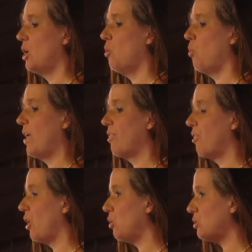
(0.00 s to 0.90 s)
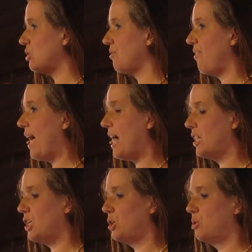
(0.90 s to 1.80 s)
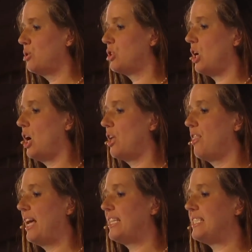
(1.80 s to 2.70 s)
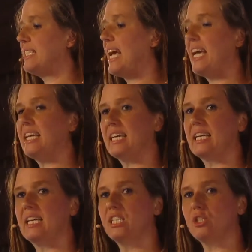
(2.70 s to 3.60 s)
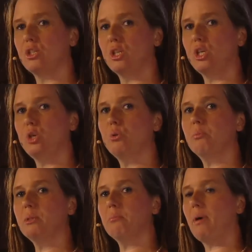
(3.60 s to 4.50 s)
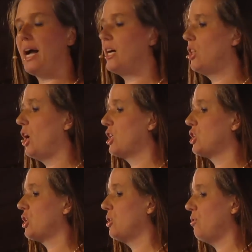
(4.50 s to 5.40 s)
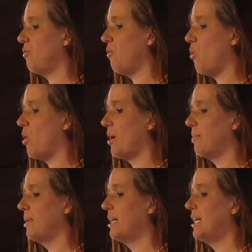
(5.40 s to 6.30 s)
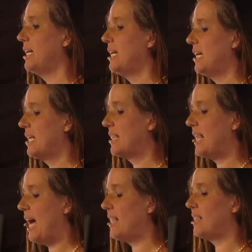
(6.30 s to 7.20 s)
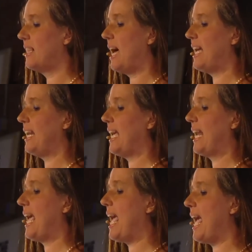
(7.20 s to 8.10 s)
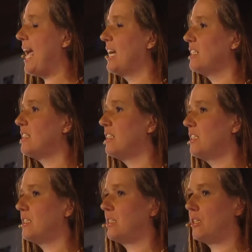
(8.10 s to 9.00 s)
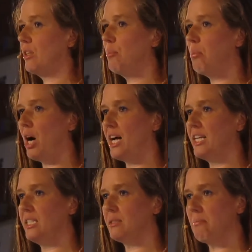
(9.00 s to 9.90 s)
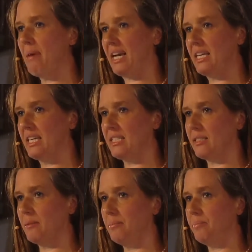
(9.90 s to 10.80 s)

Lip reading: When those values are then taken into the human biological form, that light enhances the body's mechanism.